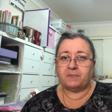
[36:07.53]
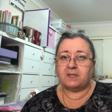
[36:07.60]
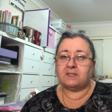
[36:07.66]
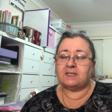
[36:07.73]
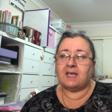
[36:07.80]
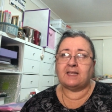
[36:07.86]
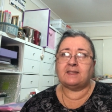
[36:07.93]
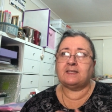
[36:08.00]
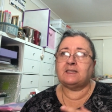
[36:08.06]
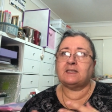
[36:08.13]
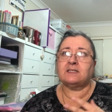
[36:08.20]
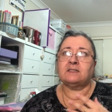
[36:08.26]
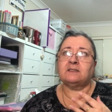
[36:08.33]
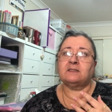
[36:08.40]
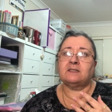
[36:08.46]
because Etsy
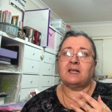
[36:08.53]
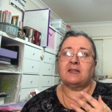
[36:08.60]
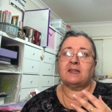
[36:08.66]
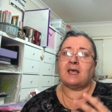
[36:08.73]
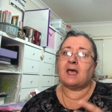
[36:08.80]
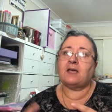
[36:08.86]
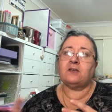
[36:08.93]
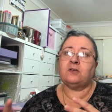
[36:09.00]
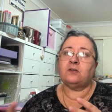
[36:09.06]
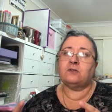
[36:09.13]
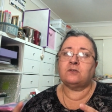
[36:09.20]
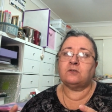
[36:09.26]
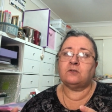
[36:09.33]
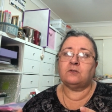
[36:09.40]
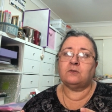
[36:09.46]
doesn't allow you
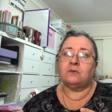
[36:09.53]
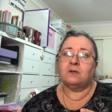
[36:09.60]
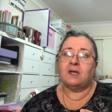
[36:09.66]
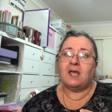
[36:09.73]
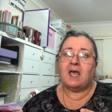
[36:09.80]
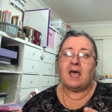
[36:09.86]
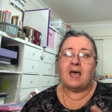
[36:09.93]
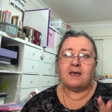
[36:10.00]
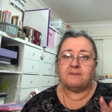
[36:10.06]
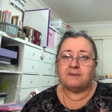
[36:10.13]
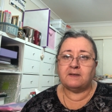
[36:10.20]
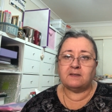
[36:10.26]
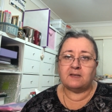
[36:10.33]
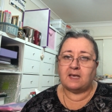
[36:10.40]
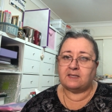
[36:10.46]
to have
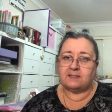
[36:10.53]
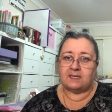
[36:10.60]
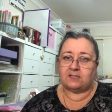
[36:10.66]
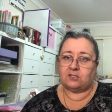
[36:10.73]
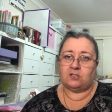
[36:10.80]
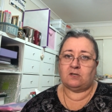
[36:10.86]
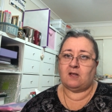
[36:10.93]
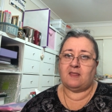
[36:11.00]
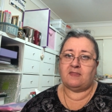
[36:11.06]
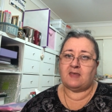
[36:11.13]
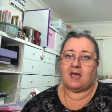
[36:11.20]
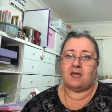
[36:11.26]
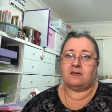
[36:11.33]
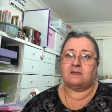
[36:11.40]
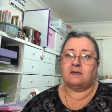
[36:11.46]
a section like
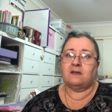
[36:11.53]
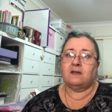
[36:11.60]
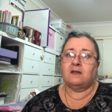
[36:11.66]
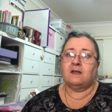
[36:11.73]
that,